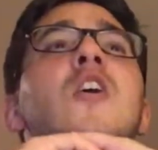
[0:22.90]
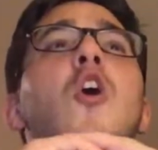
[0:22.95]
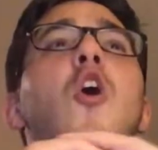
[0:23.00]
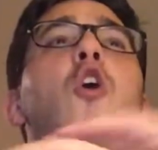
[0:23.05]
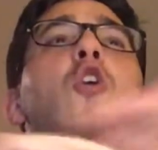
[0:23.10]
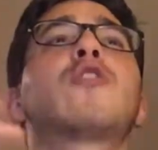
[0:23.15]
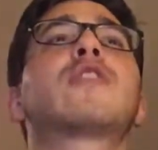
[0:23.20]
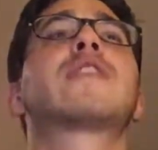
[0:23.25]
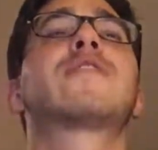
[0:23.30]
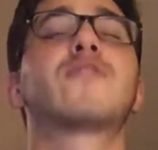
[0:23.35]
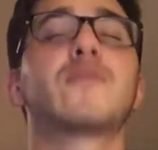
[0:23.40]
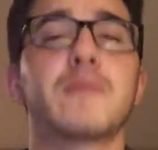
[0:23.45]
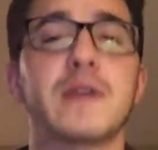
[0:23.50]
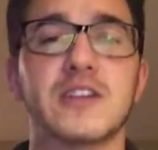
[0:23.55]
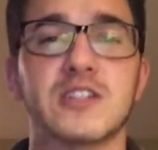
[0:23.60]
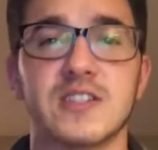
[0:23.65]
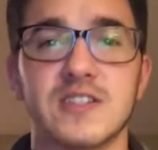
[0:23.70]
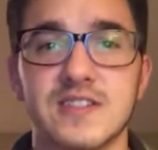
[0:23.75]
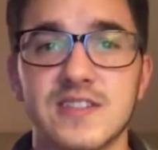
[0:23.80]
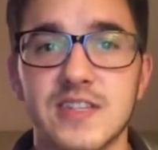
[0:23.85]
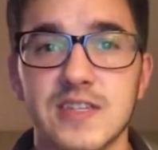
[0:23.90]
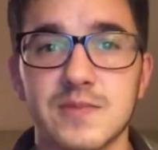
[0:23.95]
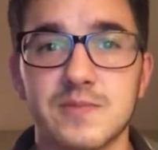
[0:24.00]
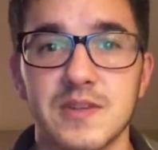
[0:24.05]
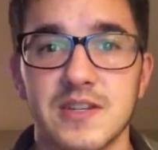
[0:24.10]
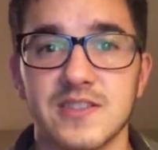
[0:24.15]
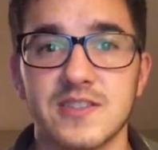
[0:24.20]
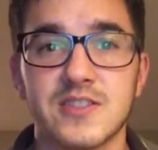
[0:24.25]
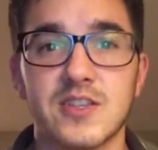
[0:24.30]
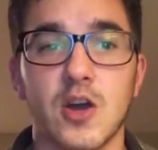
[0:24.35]
all the information in 6
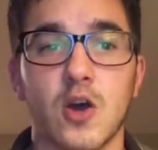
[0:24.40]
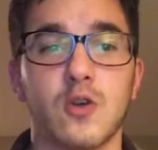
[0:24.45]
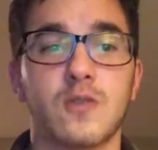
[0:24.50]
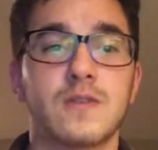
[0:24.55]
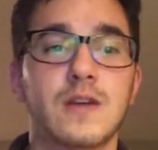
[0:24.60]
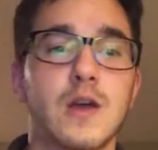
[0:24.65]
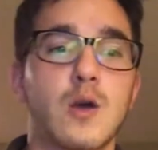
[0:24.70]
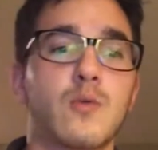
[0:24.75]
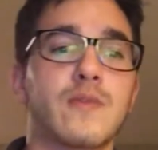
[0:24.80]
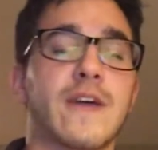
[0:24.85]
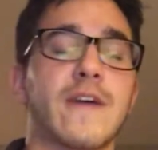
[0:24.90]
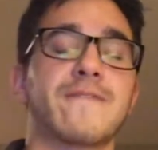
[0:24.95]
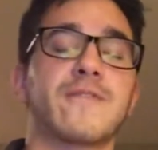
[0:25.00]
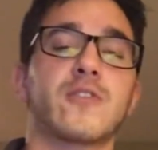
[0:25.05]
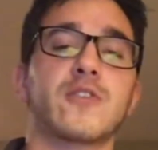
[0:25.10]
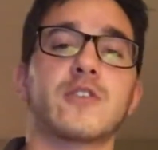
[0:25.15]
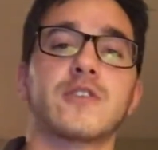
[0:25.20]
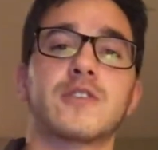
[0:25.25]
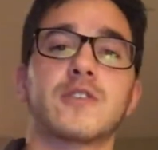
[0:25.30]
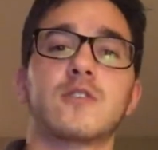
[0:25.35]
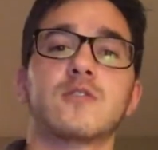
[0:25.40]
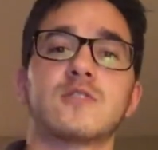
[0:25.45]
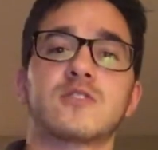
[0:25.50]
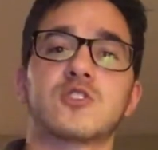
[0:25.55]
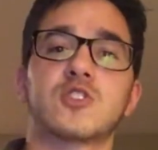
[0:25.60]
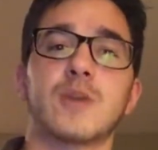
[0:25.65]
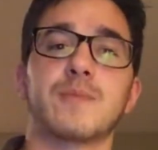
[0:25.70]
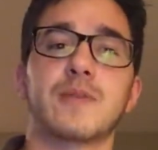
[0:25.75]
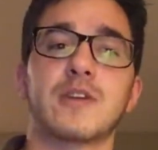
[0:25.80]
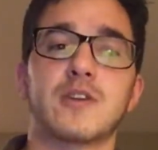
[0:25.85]
minutes. So without further ado, let's
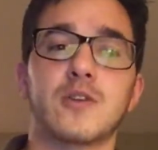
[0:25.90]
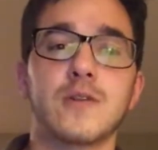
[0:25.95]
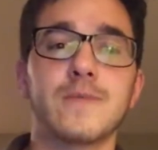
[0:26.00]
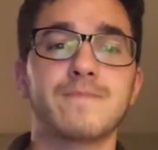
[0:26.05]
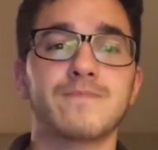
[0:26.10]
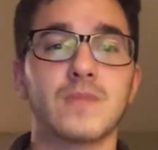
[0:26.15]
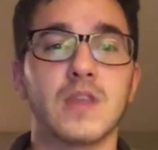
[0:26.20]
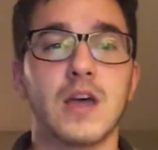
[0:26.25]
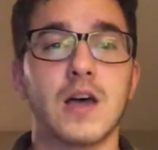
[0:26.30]
jump into it.